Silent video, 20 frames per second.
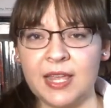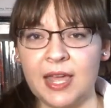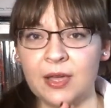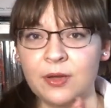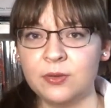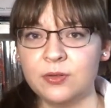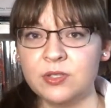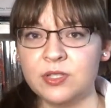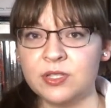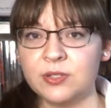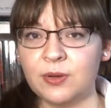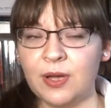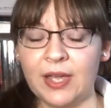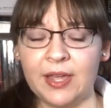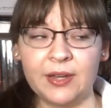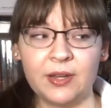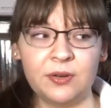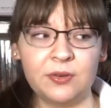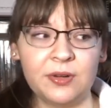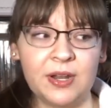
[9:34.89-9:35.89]
out, so
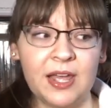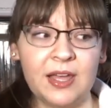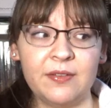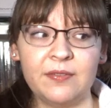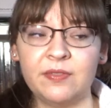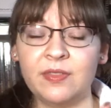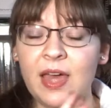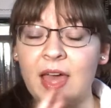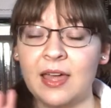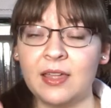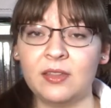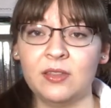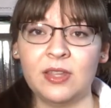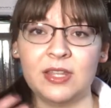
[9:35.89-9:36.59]
I don't have that,